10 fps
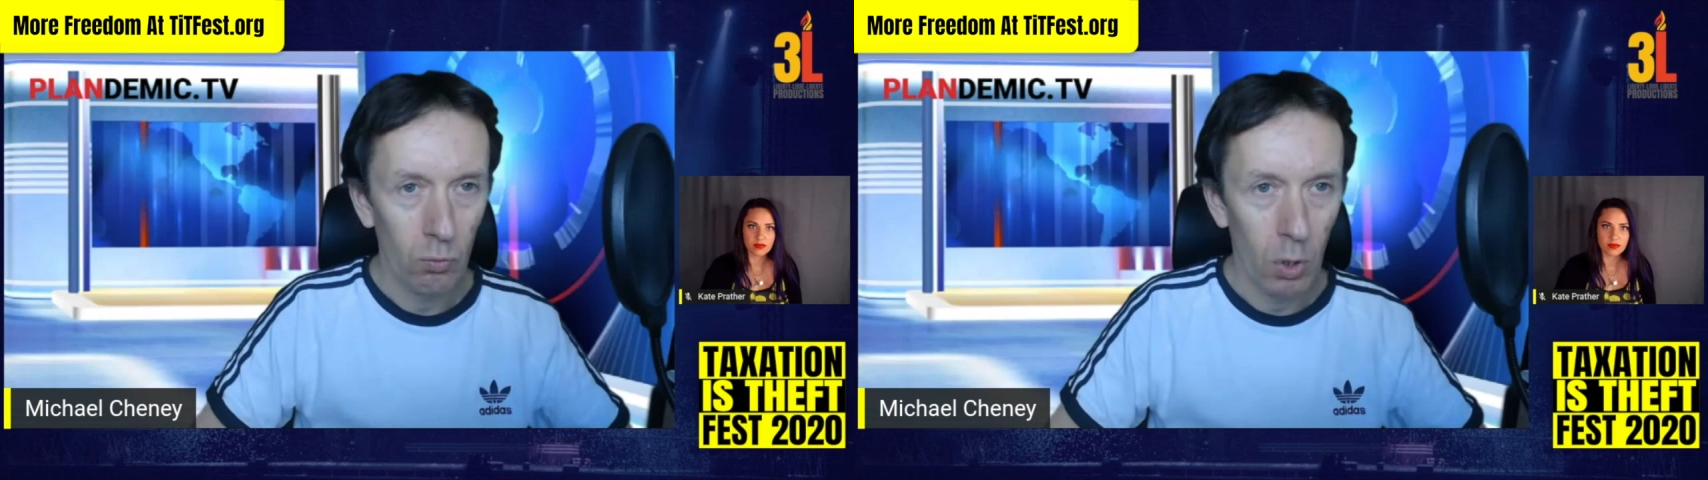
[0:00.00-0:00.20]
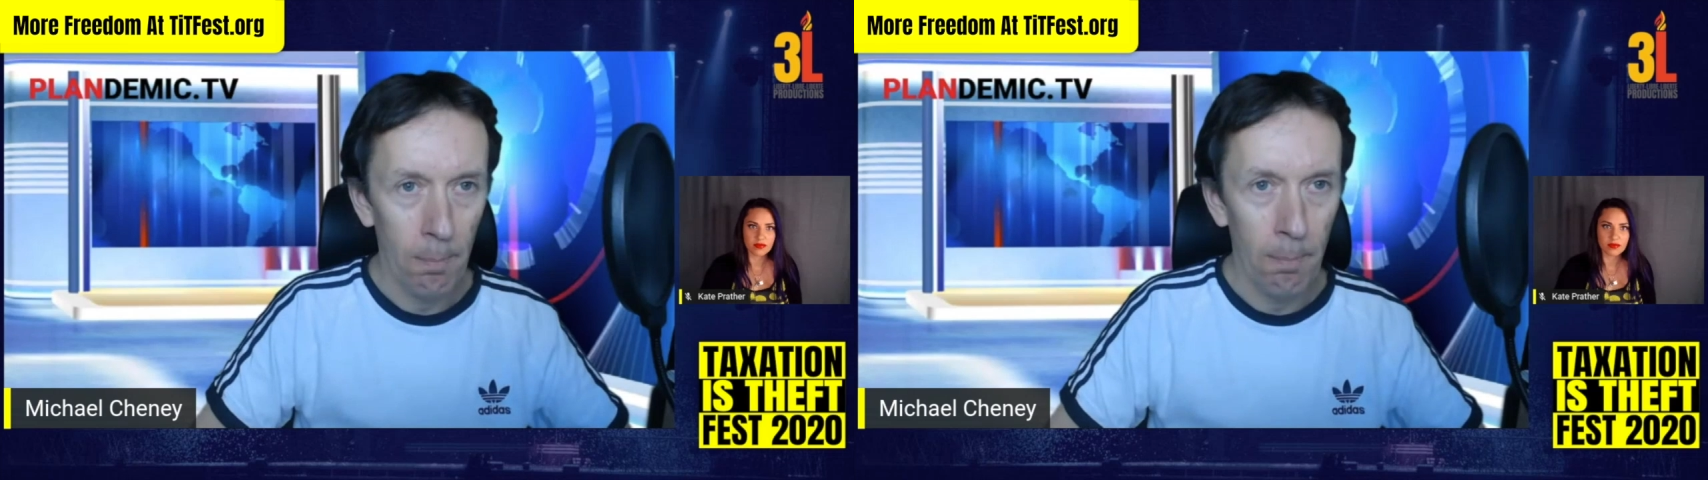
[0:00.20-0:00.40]

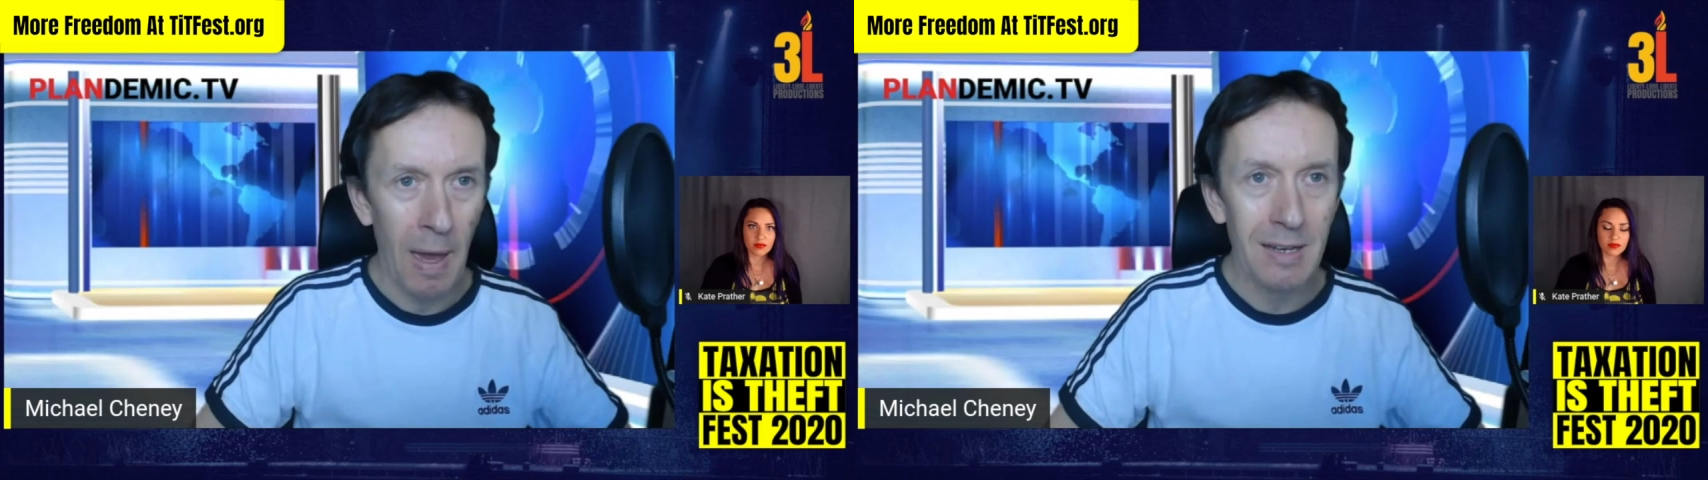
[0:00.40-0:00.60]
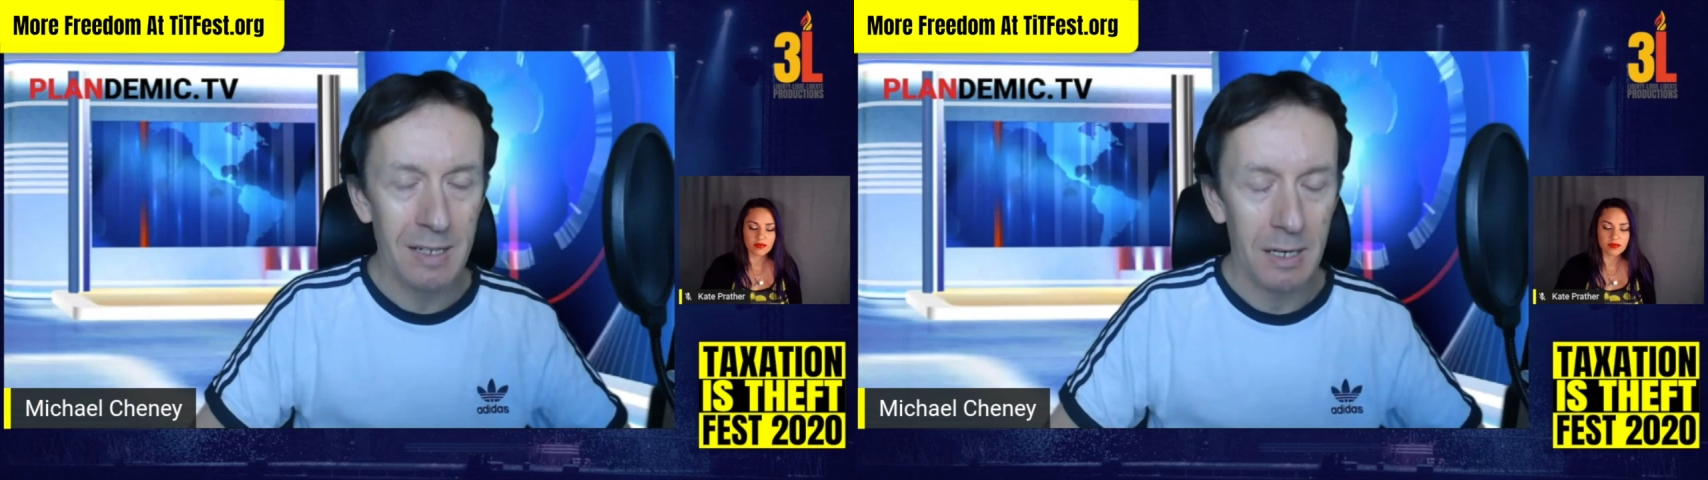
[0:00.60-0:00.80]

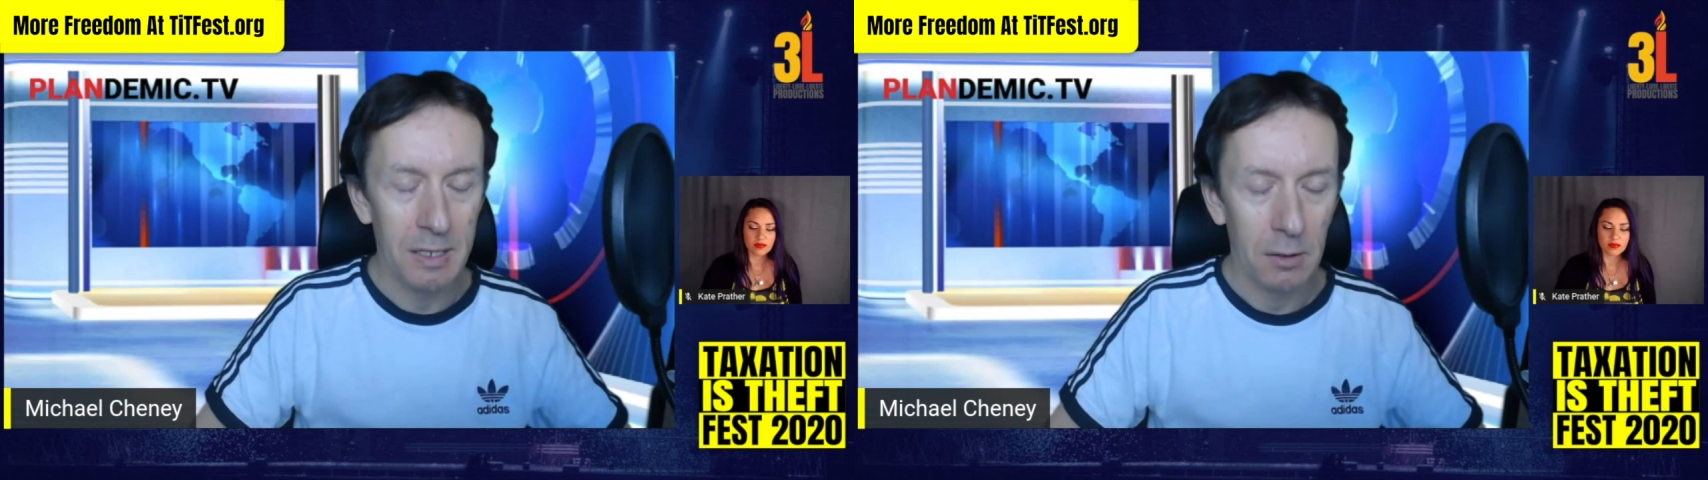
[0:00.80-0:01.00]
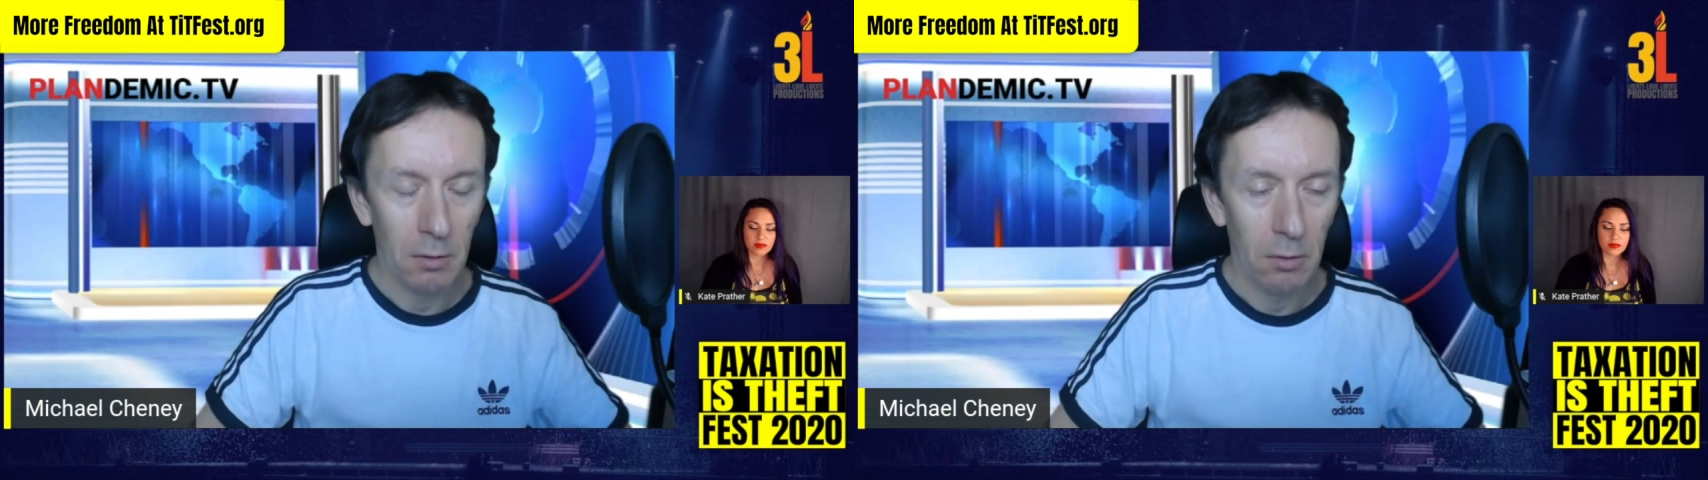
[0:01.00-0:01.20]

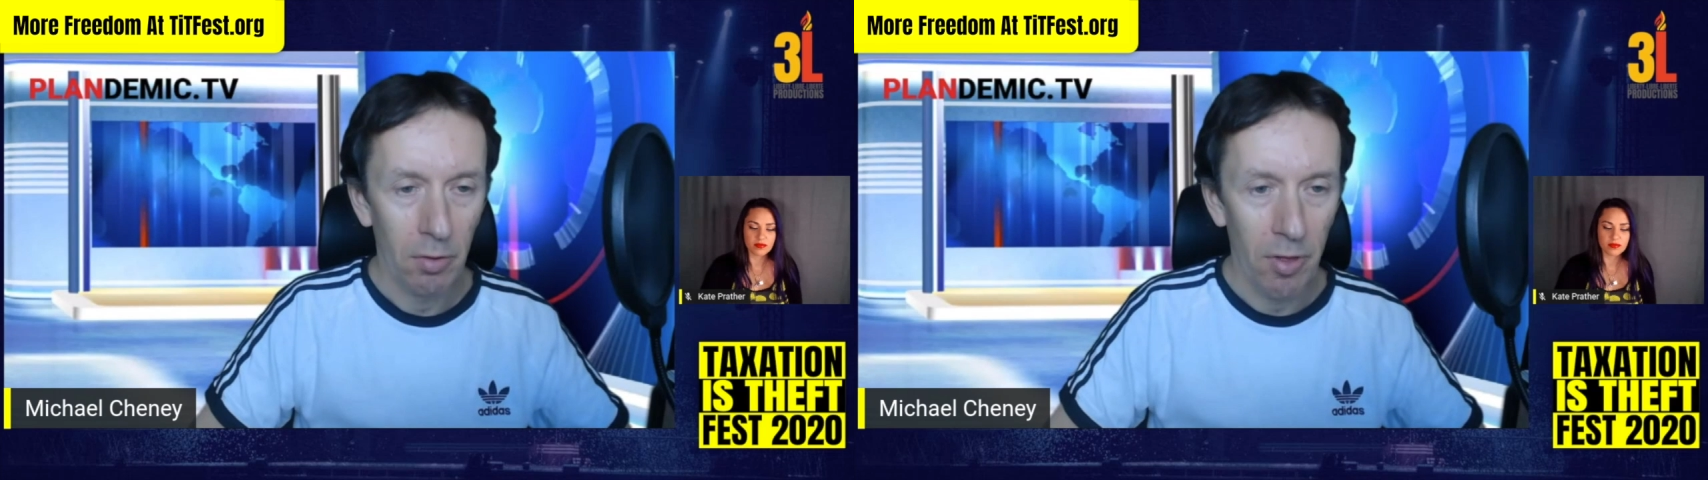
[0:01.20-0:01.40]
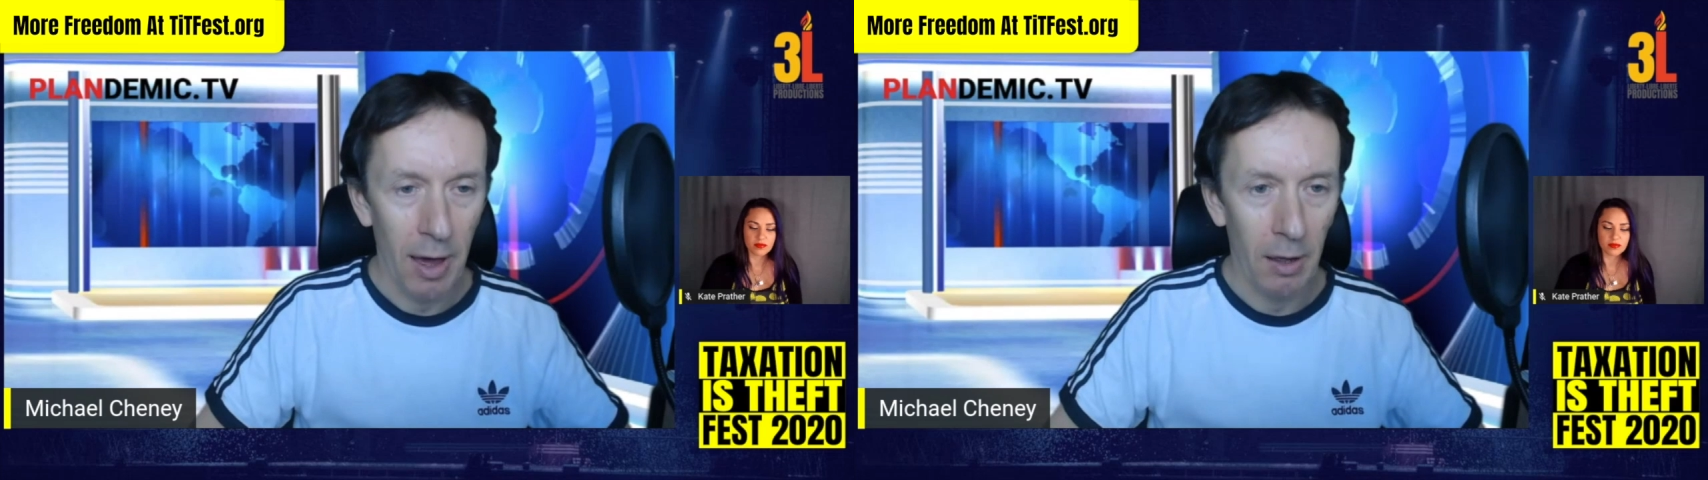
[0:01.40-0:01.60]
amended
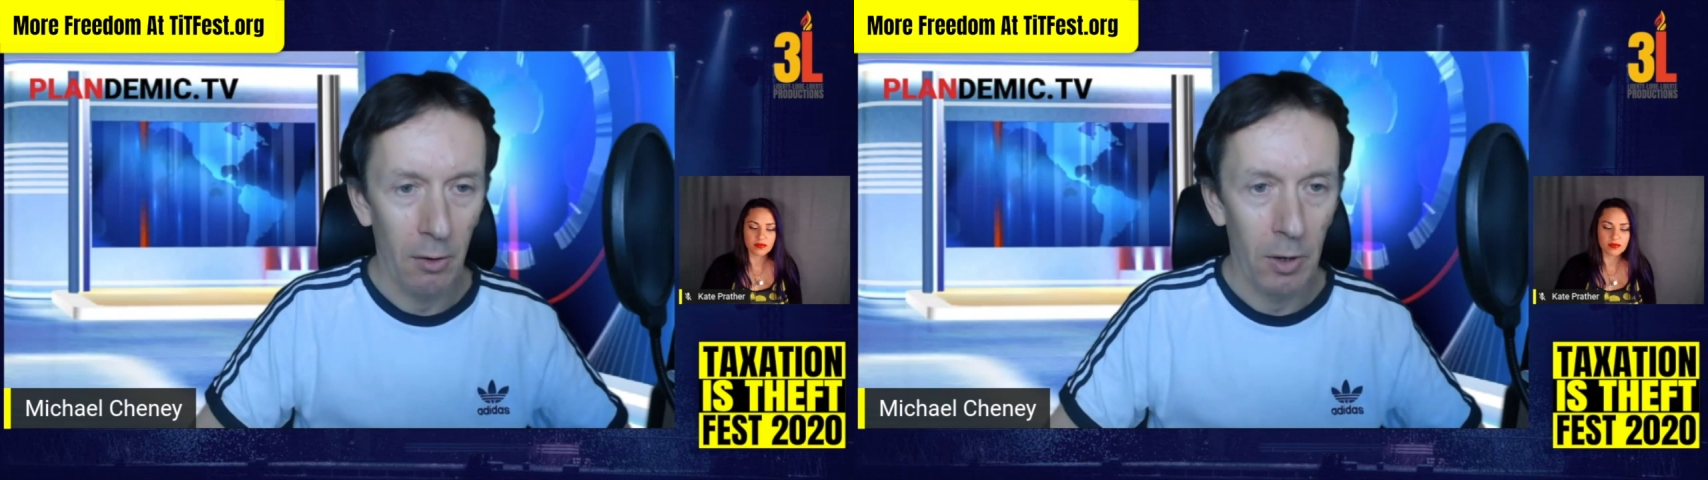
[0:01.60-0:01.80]
that